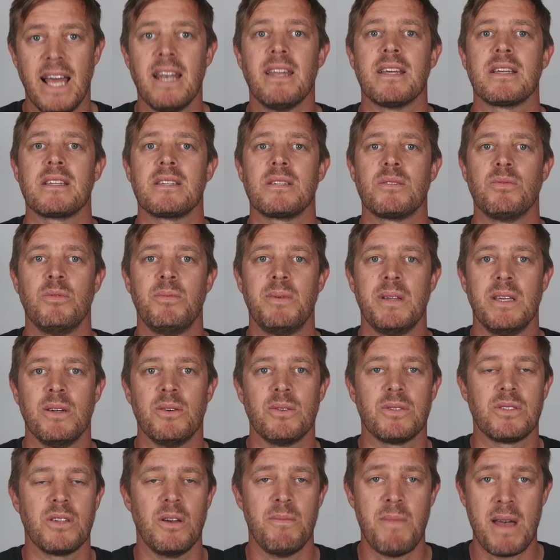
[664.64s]
Alex will be
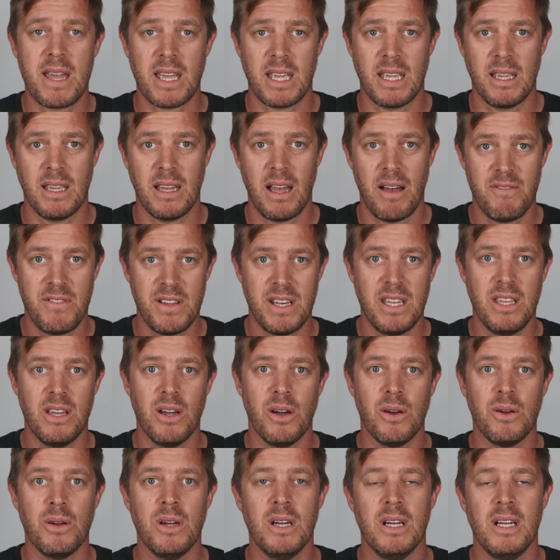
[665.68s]
also making a
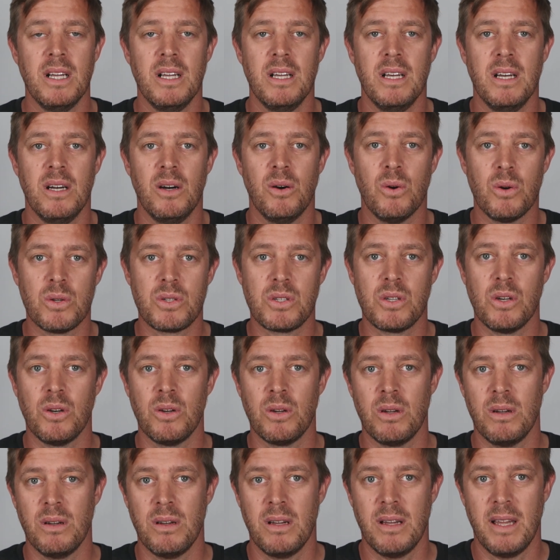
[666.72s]
video
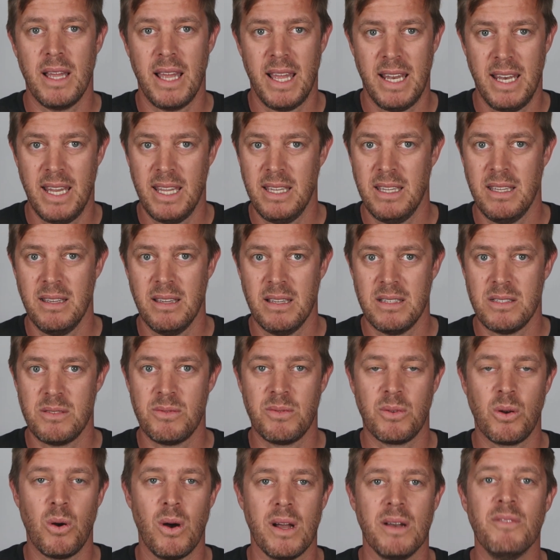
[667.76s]
also, and he is
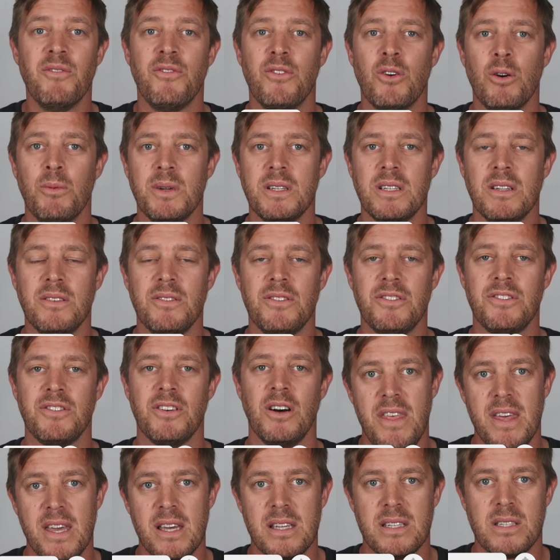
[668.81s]
quite informative
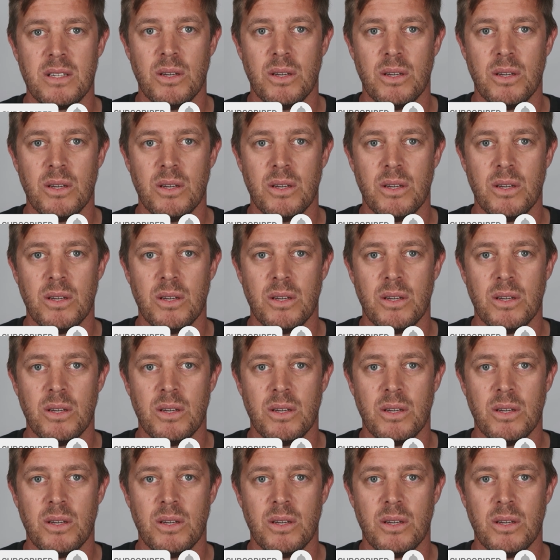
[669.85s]
there.